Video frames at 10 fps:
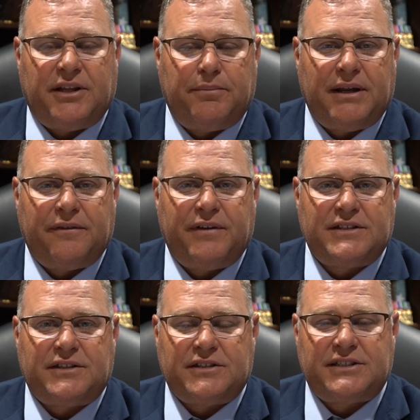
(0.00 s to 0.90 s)
that
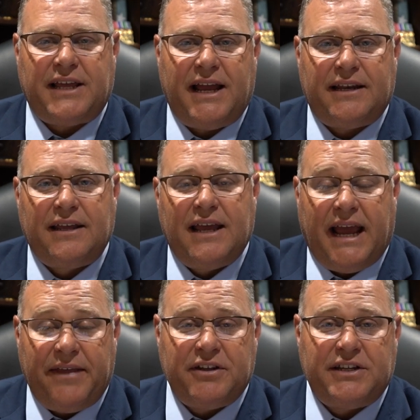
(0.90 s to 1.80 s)
benefits the state
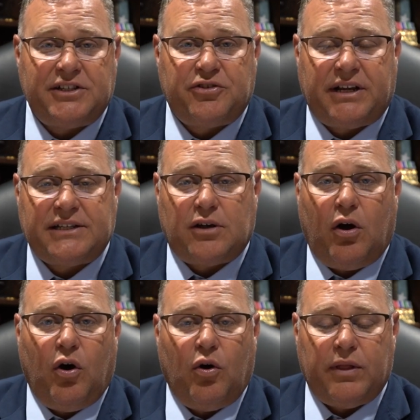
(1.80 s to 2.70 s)
and the district as a
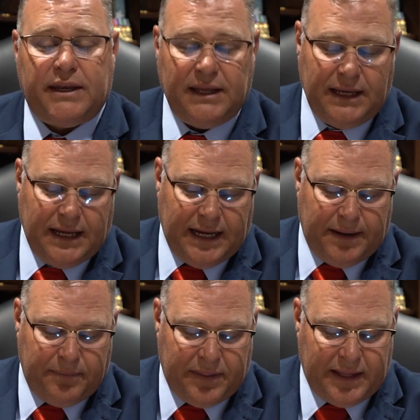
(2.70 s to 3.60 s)
whole. And
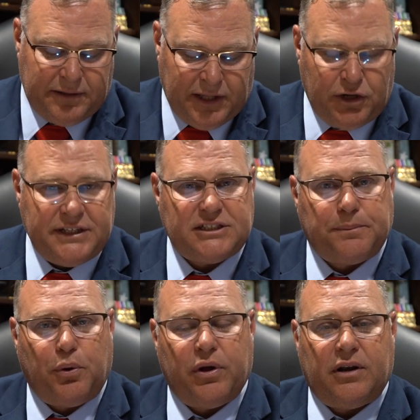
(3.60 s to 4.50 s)
a little
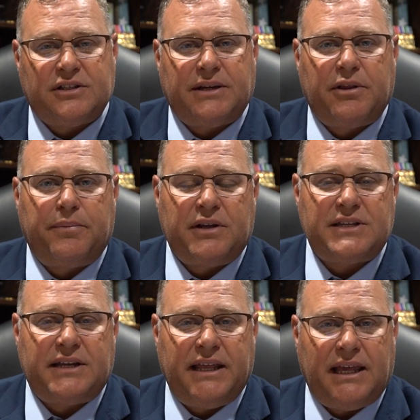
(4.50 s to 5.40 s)
disappointed on some of the bills
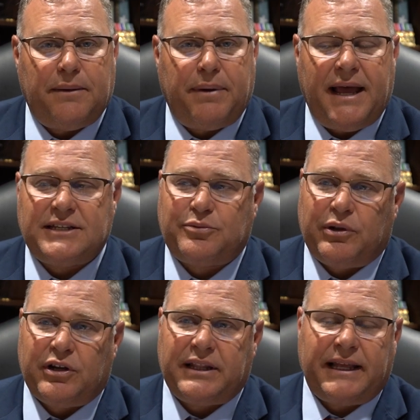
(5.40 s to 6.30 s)
that didn't get passed. We're
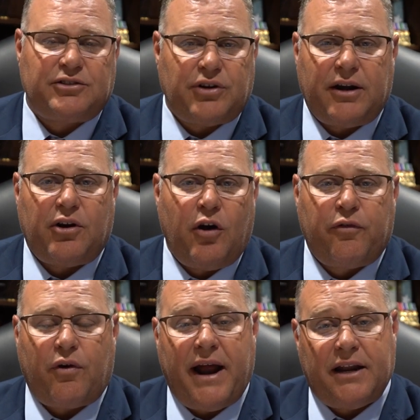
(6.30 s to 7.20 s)
looking like trying to
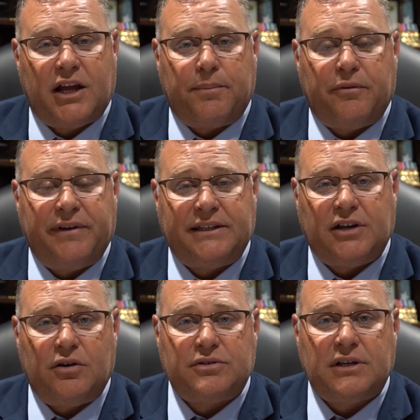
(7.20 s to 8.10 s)
override a couple
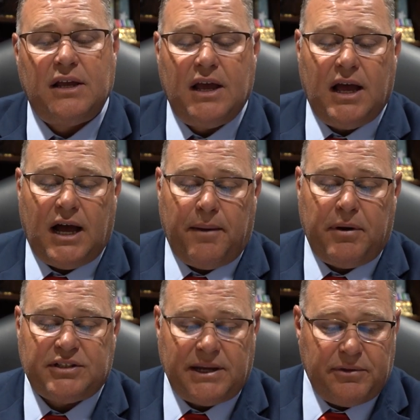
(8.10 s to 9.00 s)
vetoes.
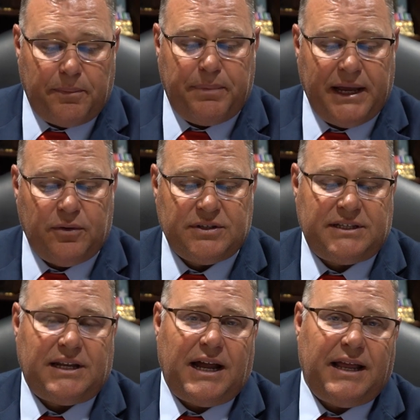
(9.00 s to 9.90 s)
But some of the big ones
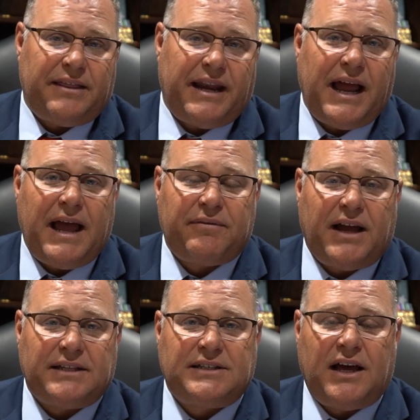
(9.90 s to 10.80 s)
that I have
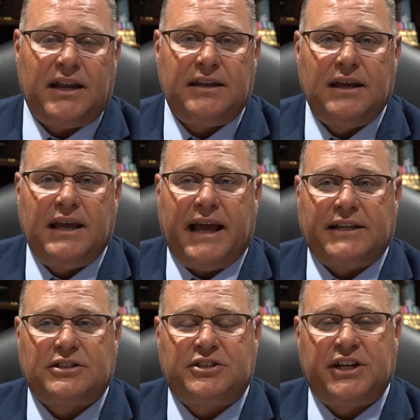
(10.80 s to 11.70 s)
got done
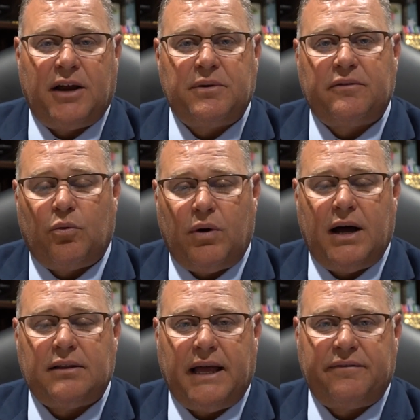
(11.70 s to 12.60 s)
as the chairman of the
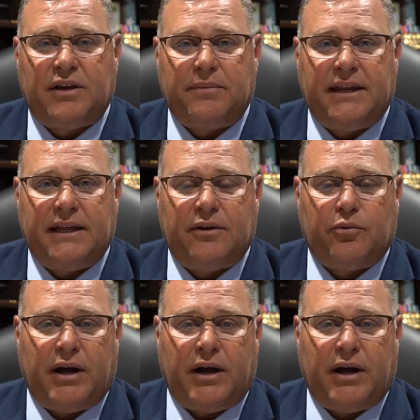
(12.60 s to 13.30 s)
Wildlife Committee,